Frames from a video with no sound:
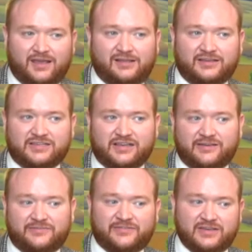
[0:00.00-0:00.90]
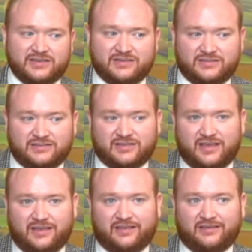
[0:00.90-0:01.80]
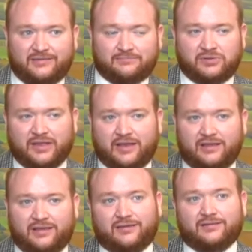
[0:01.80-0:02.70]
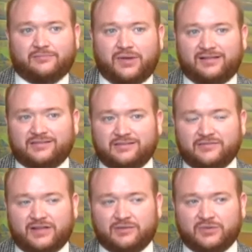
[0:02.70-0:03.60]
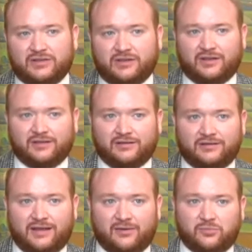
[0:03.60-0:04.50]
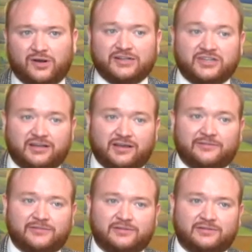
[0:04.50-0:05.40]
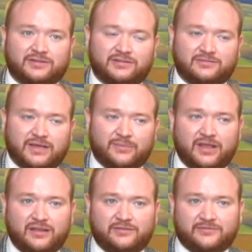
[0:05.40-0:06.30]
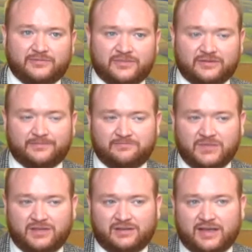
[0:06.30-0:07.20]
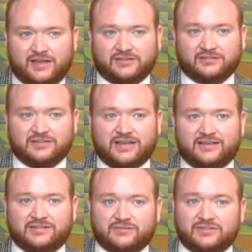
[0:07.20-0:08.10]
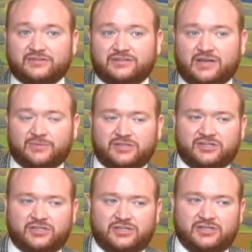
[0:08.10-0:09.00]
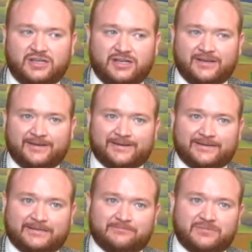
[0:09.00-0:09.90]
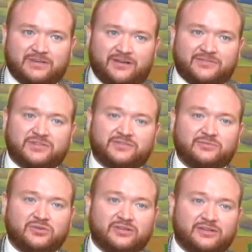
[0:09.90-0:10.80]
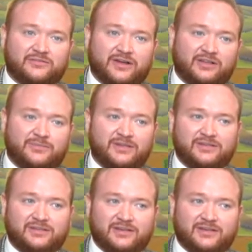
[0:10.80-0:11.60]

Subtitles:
LA Safe is a planning, policy development, and now project effort that emanated from the National Disaster Resilience Competition. The Office of Community Development